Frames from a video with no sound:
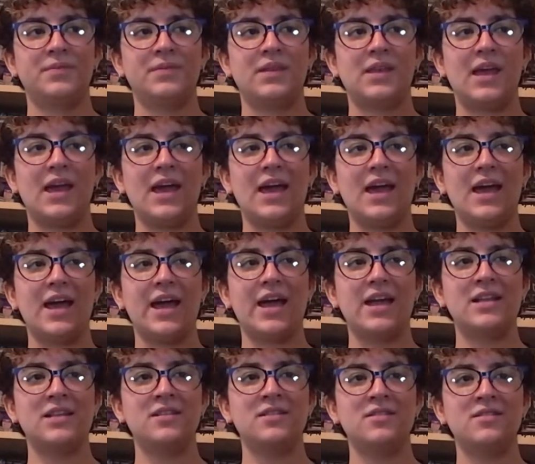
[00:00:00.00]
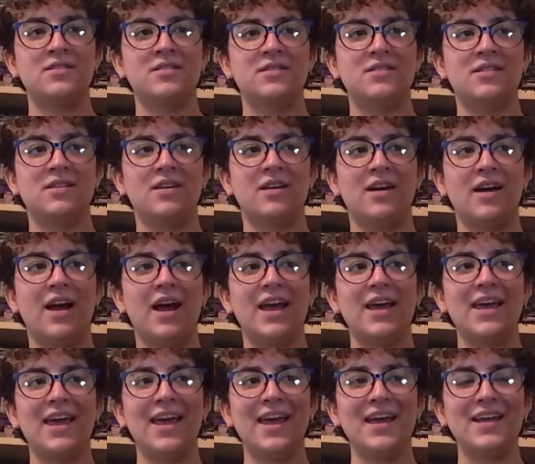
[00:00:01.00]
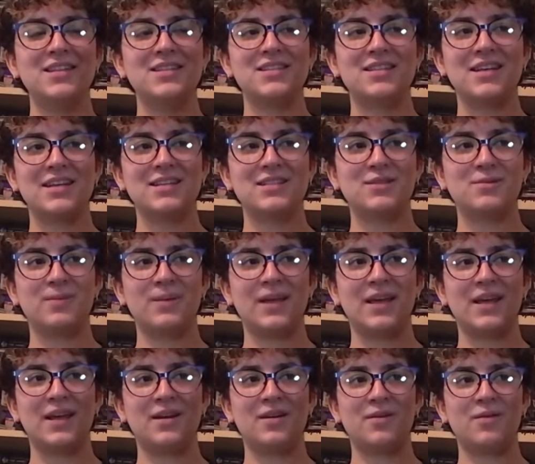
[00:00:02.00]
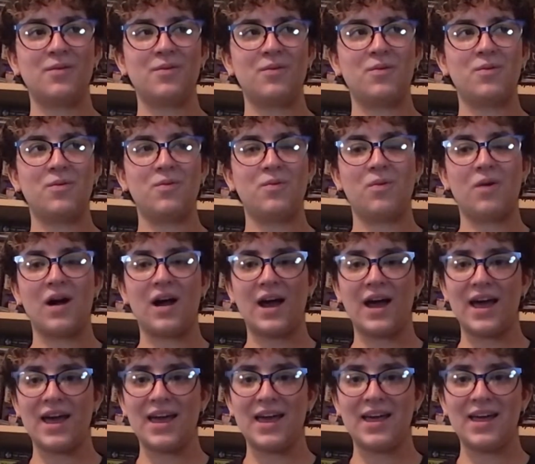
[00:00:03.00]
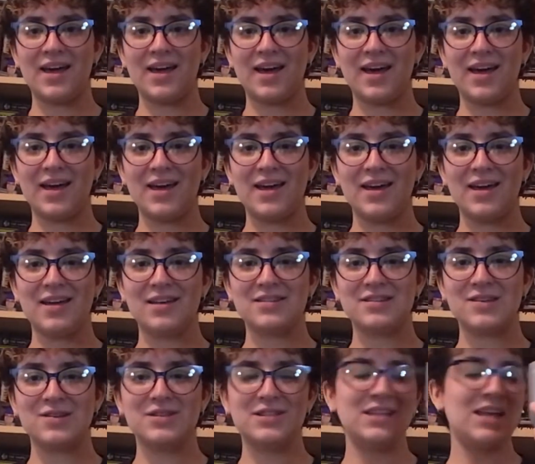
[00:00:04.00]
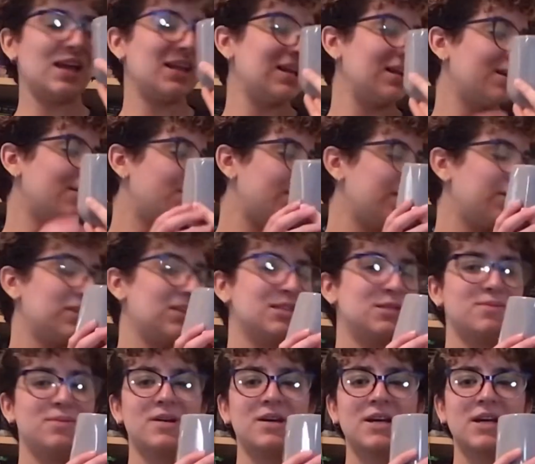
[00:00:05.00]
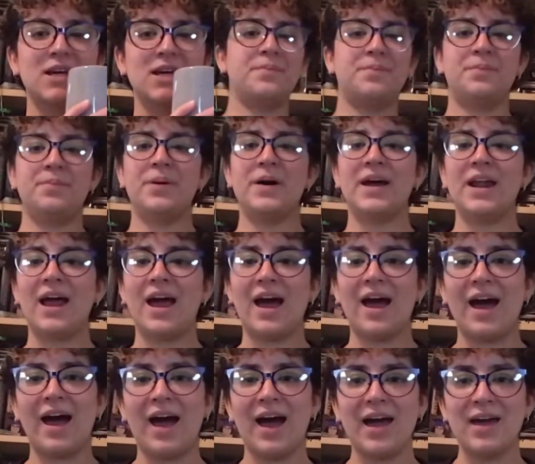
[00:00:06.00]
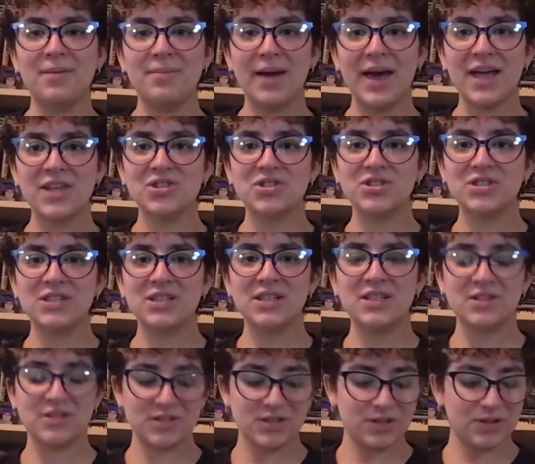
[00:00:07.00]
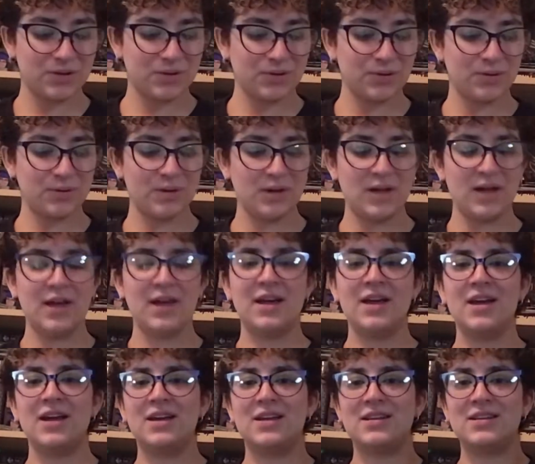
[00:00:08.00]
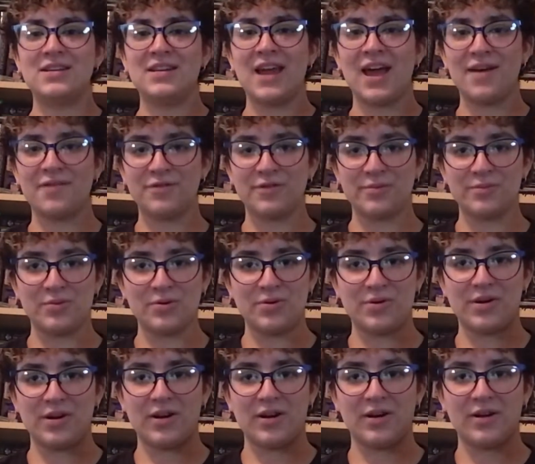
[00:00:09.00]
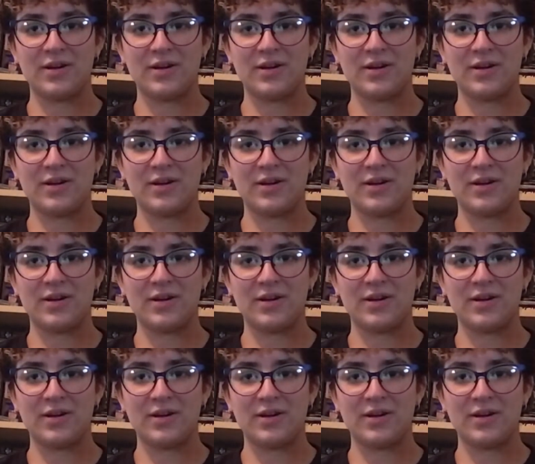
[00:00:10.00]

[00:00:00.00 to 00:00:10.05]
And I can't explain why I associate it with this book, but I matched it to Nevermore.